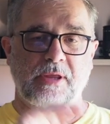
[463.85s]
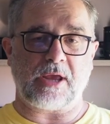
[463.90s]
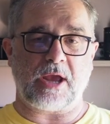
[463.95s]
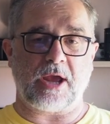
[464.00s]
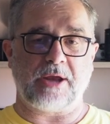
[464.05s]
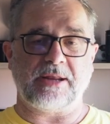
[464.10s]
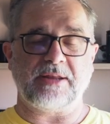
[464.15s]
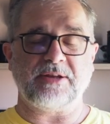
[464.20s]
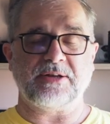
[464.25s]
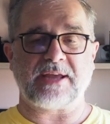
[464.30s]

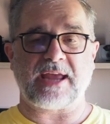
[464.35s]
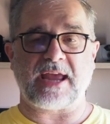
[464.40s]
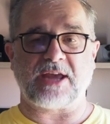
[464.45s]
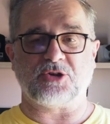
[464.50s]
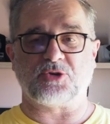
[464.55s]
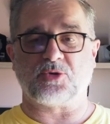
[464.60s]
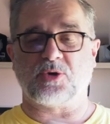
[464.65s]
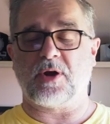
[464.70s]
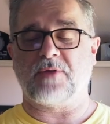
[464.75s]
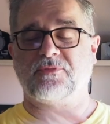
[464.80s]
an
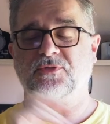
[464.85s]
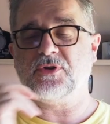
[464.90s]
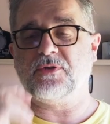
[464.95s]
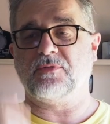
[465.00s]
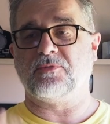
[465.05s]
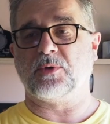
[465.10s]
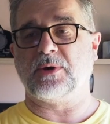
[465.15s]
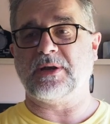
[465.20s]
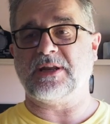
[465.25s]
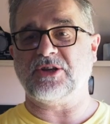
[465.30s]
indicator after
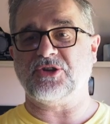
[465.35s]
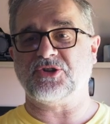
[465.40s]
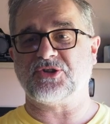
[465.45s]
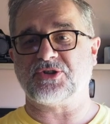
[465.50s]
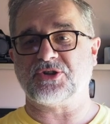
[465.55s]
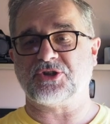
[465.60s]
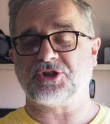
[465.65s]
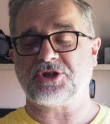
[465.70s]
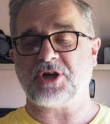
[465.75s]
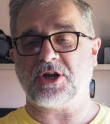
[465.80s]
you've released
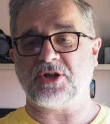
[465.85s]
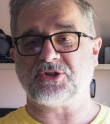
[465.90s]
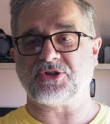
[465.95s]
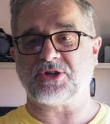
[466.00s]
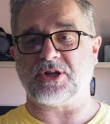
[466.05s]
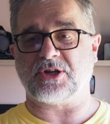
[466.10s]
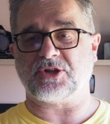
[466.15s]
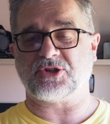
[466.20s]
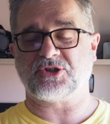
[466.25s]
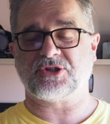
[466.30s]
the
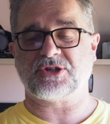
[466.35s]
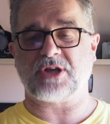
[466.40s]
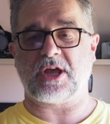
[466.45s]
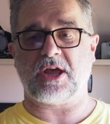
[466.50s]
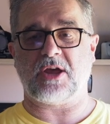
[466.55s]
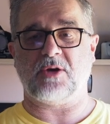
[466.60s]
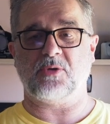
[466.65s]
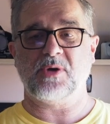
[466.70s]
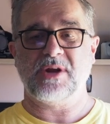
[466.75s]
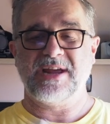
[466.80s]
shutter
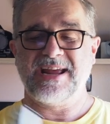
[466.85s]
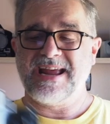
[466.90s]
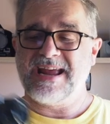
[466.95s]
so